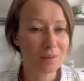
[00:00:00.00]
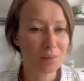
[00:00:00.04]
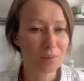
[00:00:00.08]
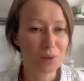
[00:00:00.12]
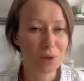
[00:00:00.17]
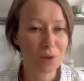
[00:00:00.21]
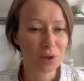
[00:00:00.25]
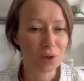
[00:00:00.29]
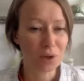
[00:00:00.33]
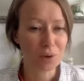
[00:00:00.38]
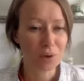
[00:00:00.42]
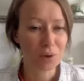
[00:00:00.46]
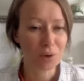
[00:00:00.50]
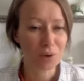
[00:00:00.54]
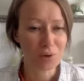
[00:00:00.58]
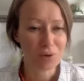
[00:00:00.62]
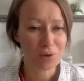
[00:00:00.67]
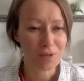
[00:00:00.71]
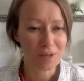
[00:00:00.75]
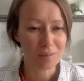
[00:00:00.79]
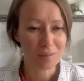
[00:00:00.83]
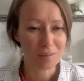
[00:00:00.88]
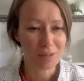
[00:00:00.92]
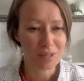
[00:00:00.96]
working on your
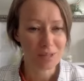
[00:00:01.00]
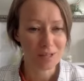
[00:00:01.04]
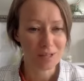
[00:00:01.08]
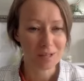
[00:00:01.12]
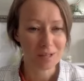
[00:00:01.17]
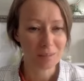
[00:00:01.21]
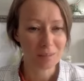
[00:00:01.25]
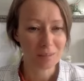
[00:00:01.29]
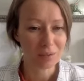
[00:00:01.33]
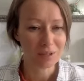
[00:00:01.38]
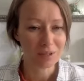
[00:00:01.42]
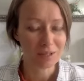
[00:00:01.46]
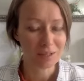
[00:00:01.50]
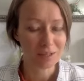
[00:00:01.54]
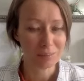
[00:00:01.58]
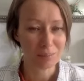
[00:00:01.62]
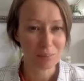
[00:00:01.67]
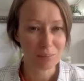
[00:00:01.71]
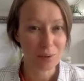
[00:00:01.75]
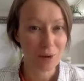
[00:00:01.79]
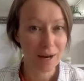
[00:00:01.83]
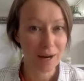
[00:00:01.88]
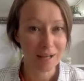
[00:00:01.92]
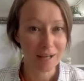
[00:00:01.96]
CyberCelebrity
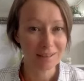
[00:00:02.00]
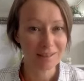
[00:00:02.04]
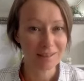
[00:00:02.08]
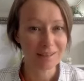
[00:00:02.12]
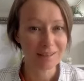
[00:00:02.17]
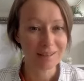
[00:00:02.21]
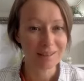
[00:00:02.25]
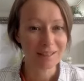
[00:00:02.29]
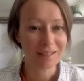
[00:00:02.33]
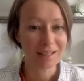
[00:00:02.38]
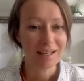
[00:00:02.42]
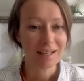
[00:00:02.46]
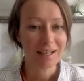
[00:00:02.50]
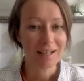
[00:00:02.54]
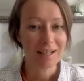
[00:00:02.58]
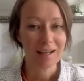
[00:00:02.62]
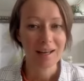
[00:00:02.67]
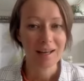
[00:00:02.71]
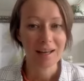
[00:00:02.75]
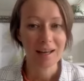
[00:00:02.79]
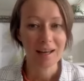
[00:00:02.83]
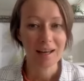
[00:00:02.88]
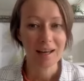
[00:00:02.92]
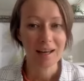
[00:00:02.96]
brand?
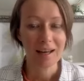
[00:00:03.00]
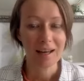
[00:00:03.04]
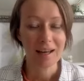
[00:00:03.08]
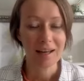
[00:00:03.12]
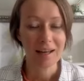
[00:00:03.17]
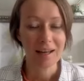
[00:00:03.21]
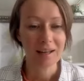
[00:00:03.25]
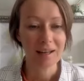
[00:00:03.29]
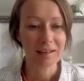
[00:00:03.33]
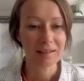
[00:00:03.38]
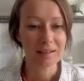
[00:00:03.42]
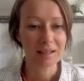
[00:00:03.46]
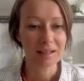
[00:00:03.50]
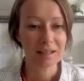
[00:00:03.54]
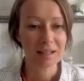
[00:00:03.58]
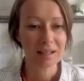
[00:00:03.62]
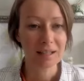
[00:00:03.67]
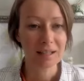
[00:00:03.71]
And